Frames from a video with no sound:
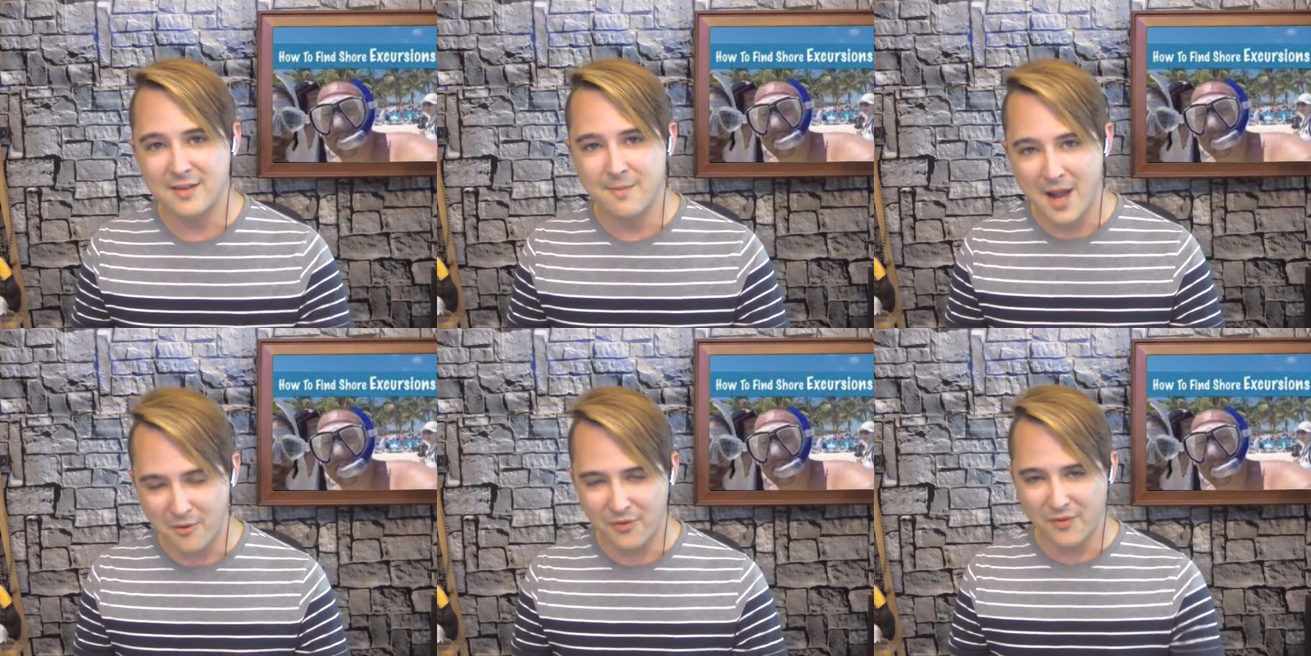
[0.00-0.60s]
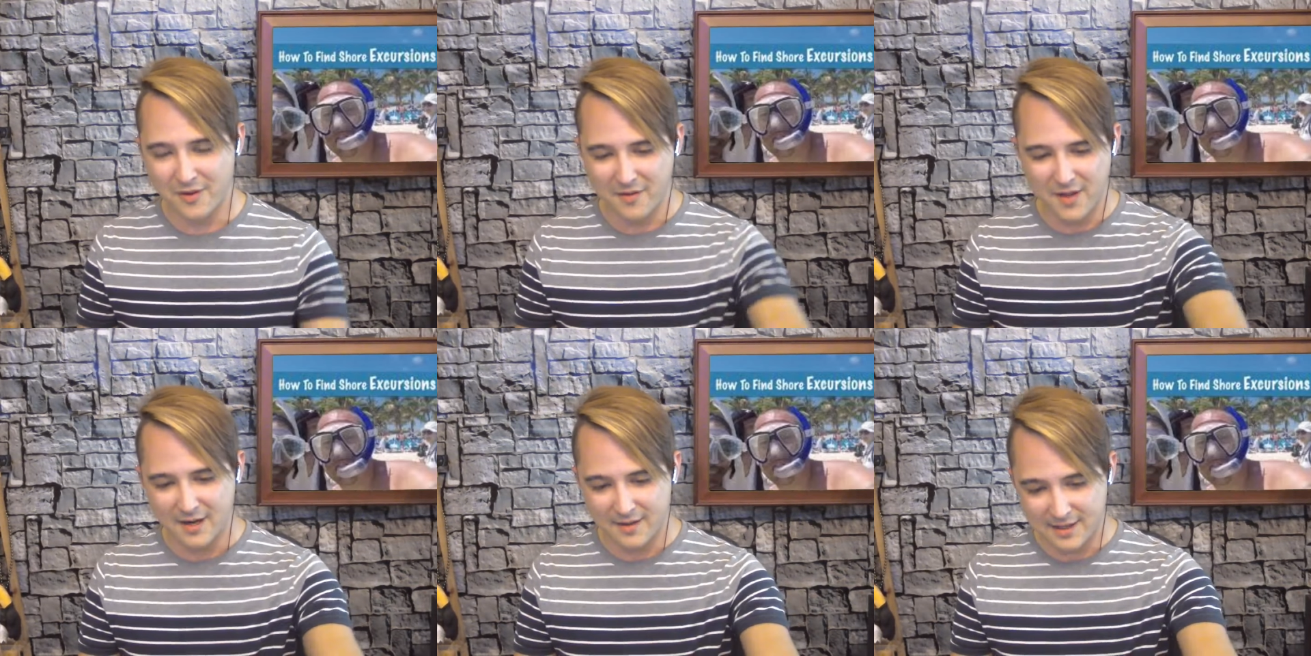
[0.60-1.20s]
the mouth uh,
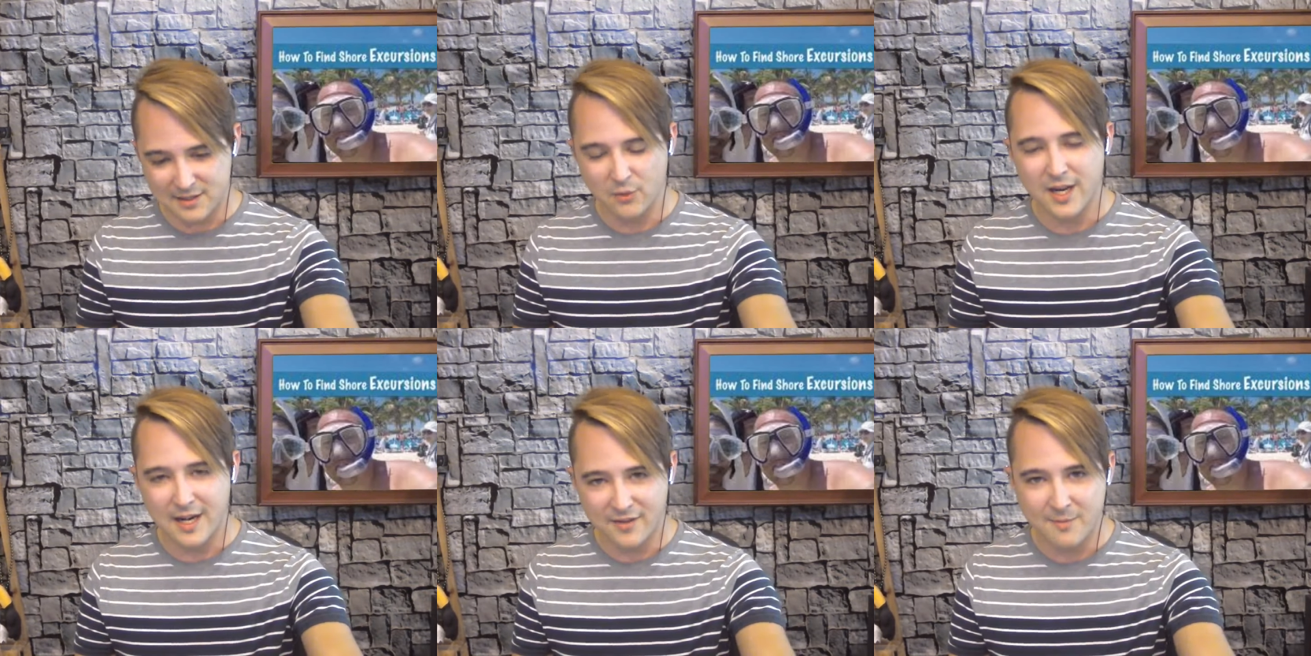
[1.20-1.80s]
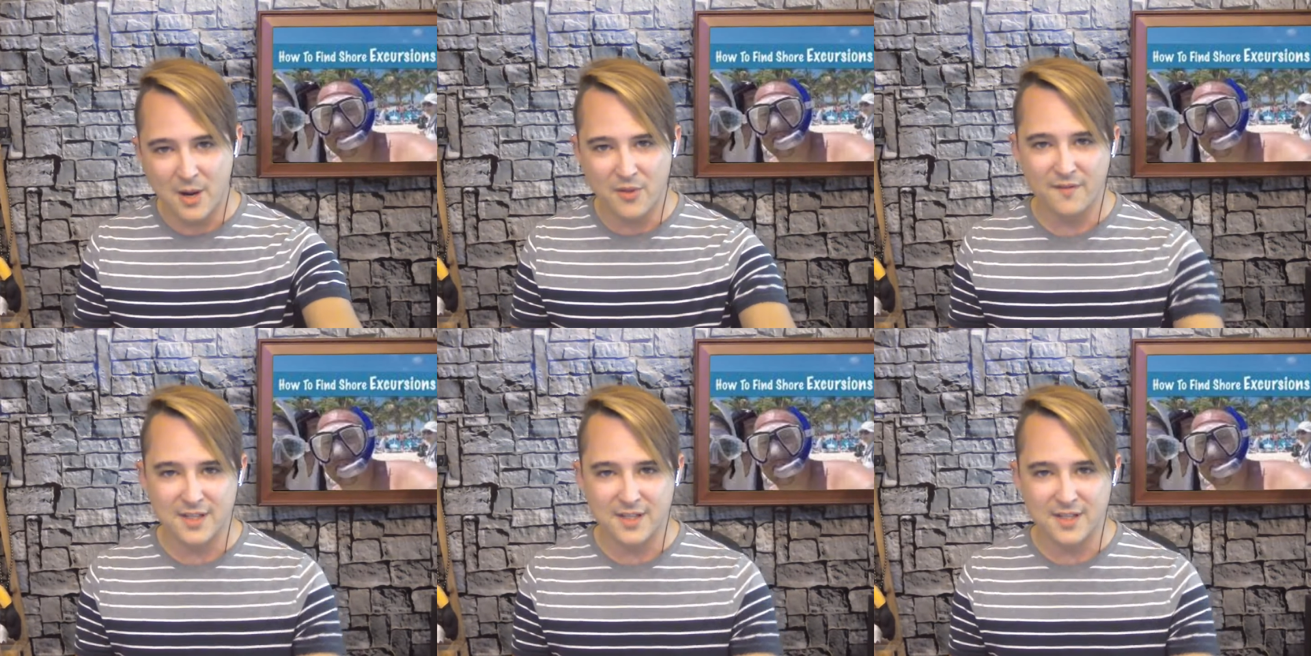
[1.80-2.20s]
that, that is located at the mouth of it.